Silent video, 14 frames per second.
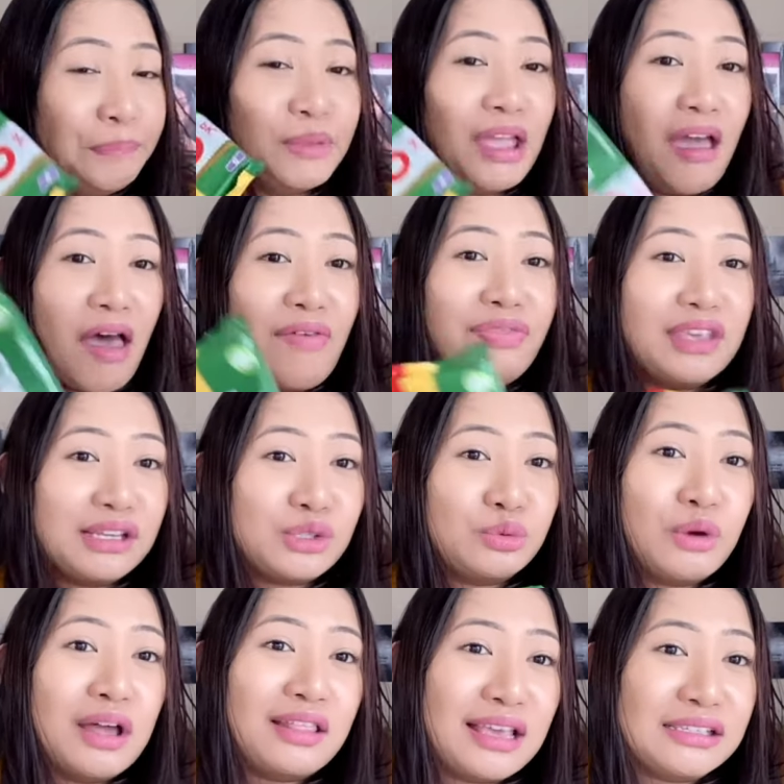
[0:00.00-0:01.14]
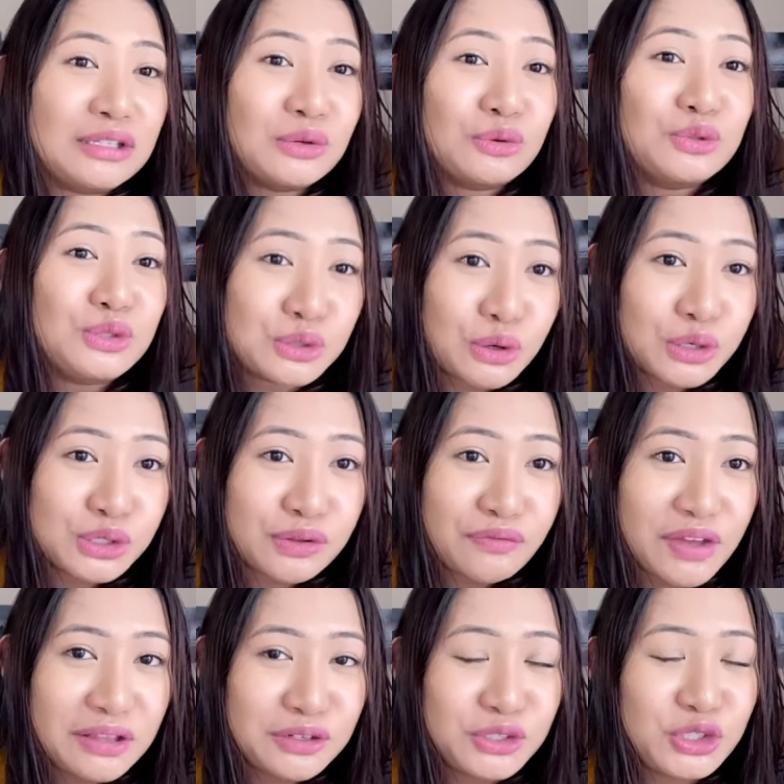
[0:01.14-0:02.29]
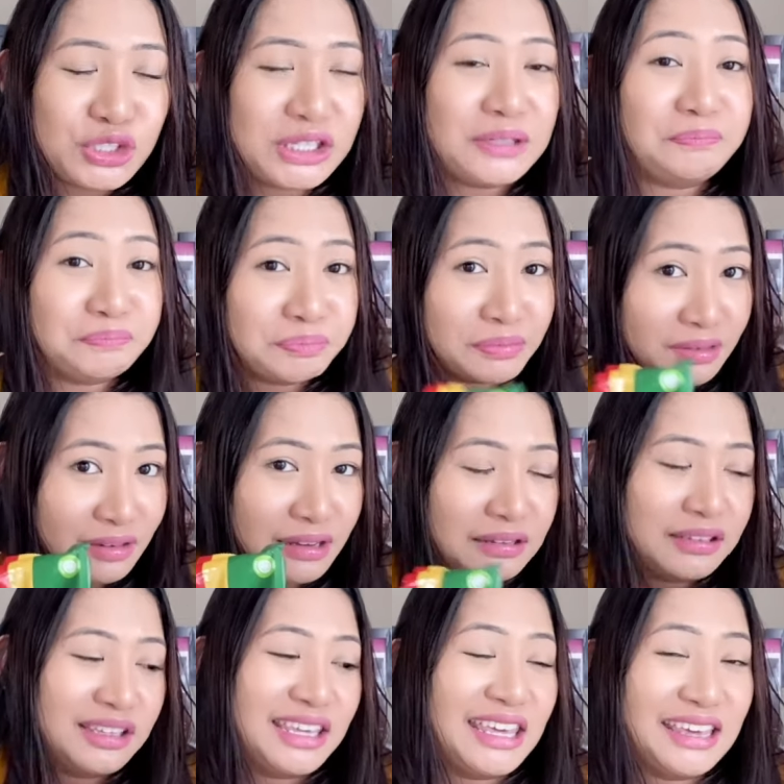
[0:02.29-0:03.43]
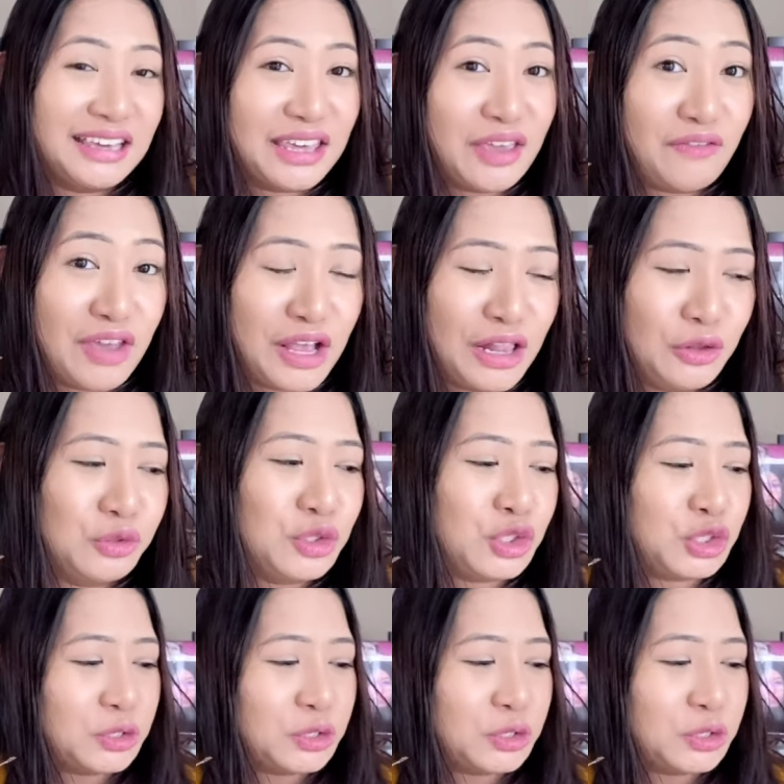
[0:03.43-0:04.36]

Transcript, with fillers: And this one is a good source of energy, Kvikk Lunsj.